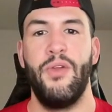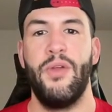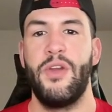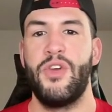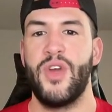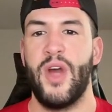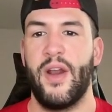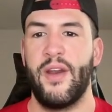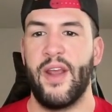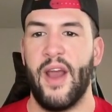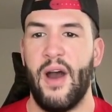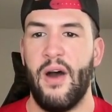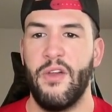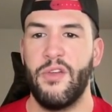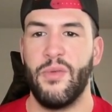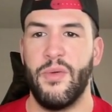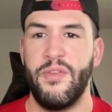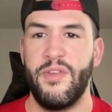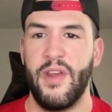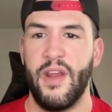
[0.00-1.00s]
like John Collins,
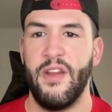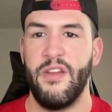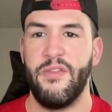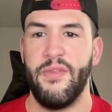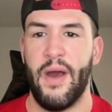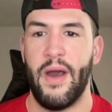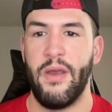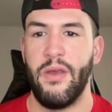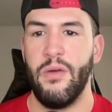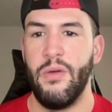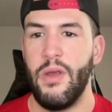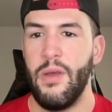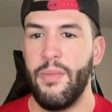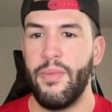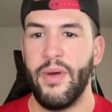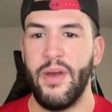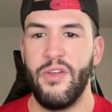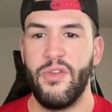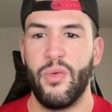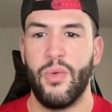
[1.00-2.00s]
once again, his value. He
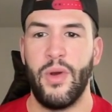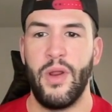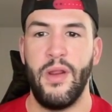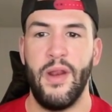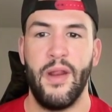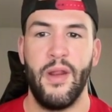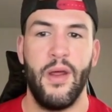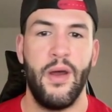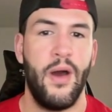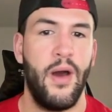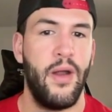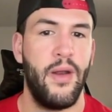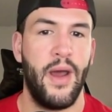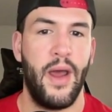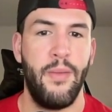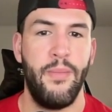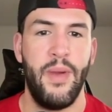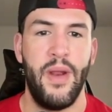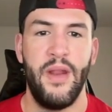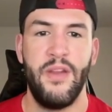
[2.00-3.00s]
played
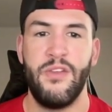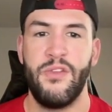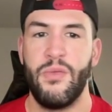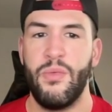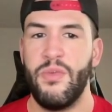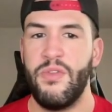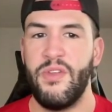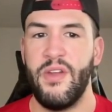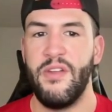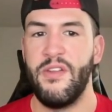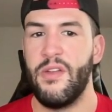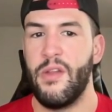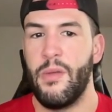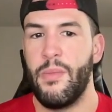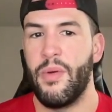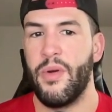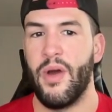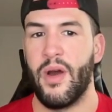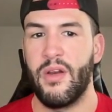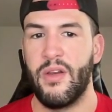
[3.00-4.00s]
29 minutes, was decently
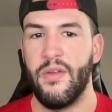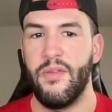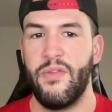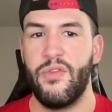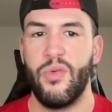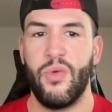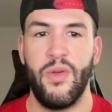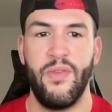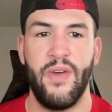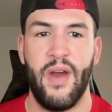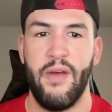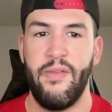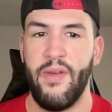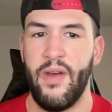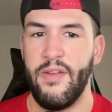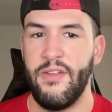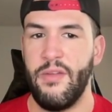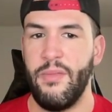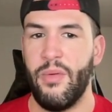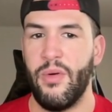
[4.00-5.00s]
productive, 25
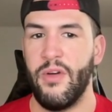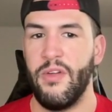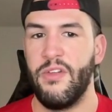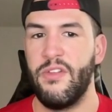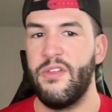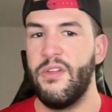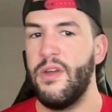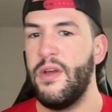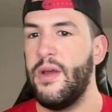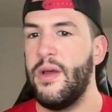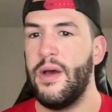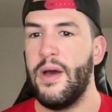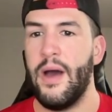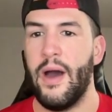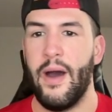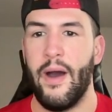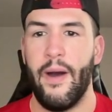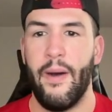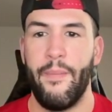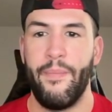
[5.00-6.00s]
fantasy points.
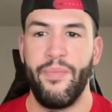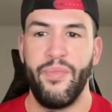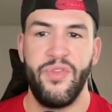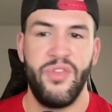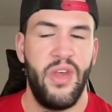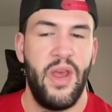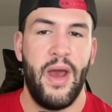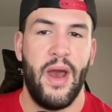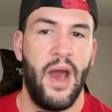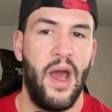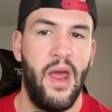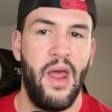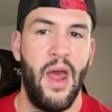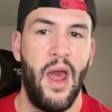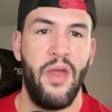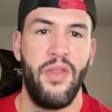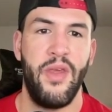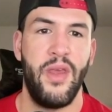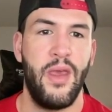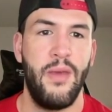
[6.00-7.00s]
So yeah,
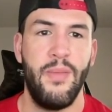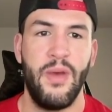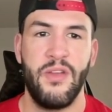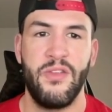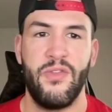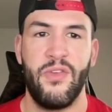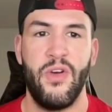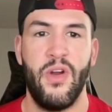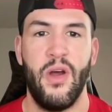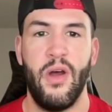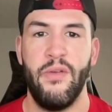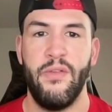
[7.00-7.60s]
I think he makes for a